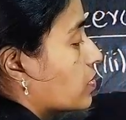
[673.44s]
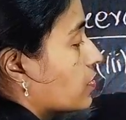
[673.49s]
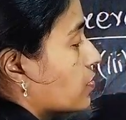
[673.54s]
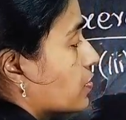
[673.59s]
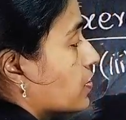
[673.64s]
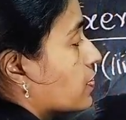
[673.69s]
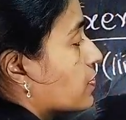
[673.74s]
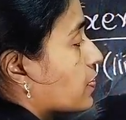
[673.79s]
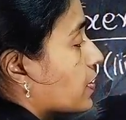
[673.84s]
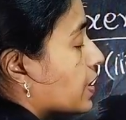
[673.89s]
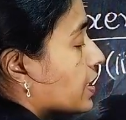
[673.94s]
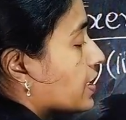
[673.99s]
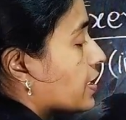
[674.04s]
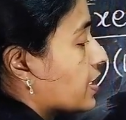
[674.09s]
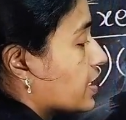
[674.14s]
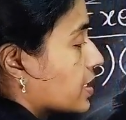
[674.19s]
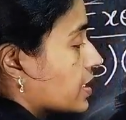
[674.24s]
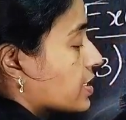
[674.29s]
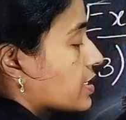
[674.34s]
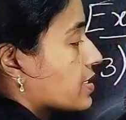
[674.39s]
For
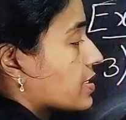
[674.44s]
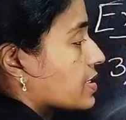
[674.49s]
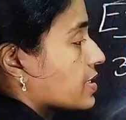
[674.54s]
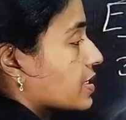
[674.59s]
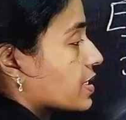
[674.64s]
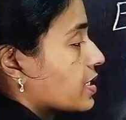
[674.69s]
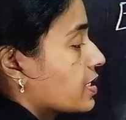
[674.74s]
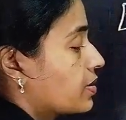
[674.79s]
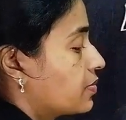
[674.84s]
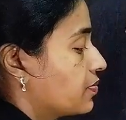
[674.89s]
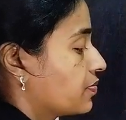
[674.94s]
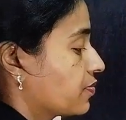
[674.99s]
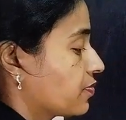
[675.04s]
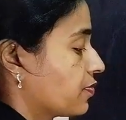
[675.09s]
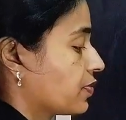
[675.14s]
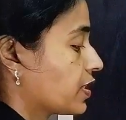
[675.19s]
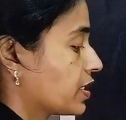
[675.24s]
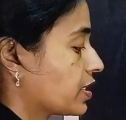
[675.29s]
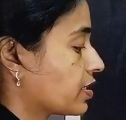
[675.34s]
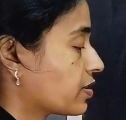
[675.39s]
finding LCM,
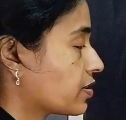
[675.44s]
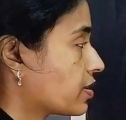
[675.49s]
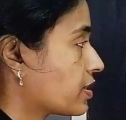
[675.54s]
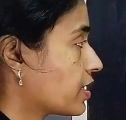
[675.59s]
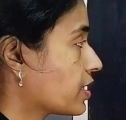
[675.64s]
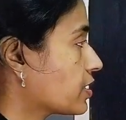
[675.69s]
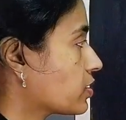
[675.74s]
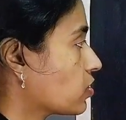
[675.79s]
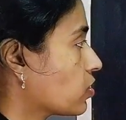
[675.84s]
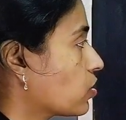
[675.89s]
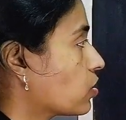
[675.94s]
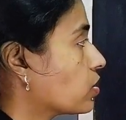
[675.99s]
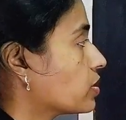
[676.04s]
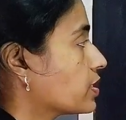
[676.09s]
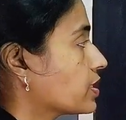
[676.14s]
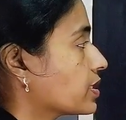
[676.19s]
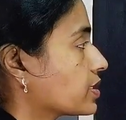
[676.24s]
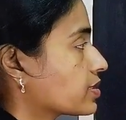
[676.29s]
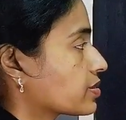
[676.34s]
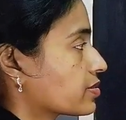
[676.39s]
we can write all
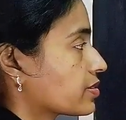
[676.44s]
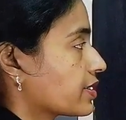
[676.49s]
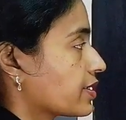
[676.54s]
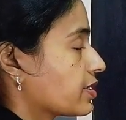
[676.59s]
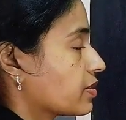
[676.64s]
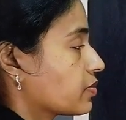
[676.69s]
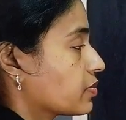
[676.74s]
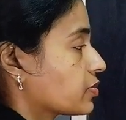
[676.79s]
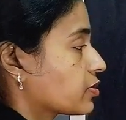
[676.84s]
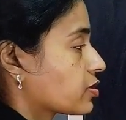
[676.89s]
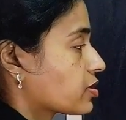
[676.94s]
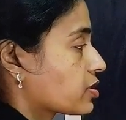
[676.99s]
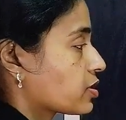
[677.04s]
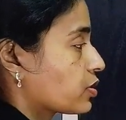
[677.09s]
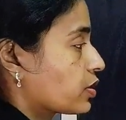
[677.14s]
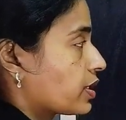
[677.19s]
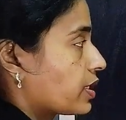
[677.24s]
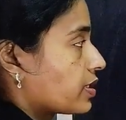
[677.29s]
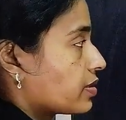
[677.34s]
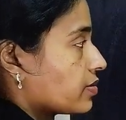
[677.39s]
these three numbers
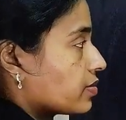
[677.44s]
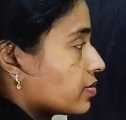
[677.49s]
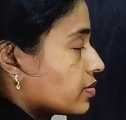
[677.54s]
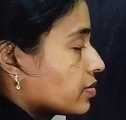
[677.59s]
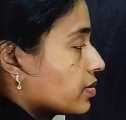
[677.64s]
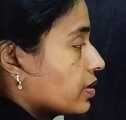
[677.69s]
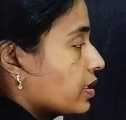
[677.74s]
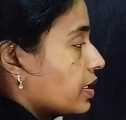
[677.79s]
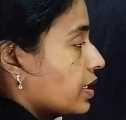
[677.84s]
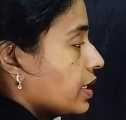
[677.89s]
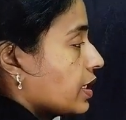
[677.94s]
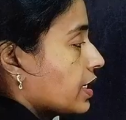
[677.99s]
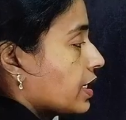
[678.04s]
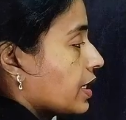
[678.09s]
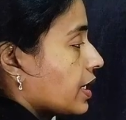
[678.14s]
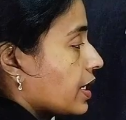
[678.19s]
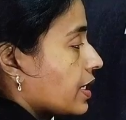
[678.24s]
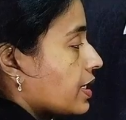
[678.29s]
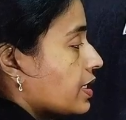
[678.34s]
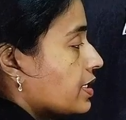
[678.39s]
together.
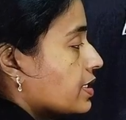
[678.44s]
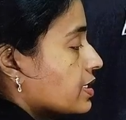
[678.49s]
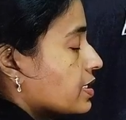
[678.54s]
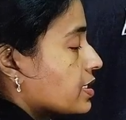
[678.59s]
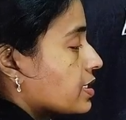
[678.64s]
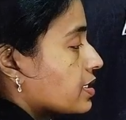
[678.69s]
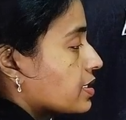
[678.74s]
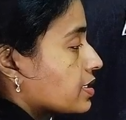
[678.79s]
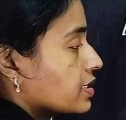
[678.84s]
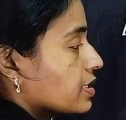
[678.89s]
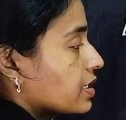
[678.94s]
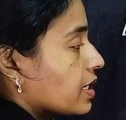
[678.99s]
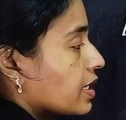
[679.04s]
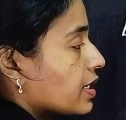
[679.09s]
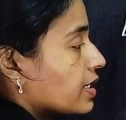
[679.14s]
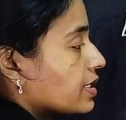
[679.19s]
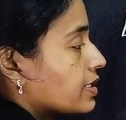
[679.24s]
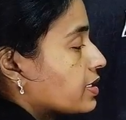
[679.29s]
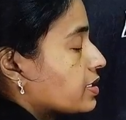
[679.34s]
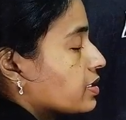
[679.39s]
8,
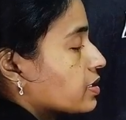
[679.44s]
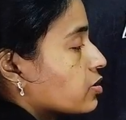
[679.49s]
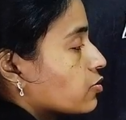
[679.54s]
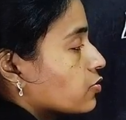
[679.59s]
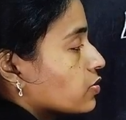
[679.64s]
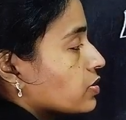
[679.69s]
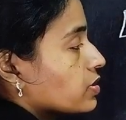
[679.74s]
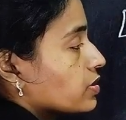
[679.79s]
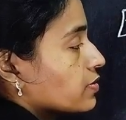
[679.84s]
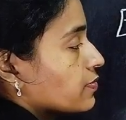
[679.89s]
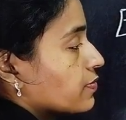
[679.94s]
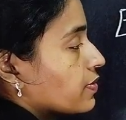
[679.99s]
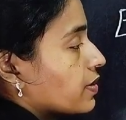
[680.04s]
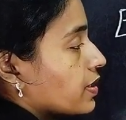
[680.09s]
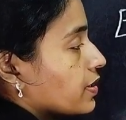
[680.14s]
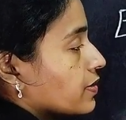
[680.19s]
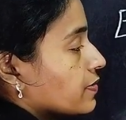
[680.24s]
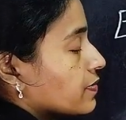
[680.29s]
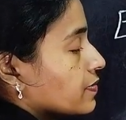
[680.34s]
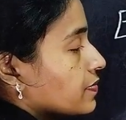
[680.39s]
9,
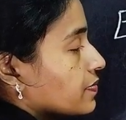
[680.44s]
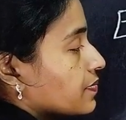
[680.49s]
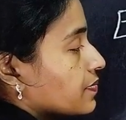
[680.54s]
25.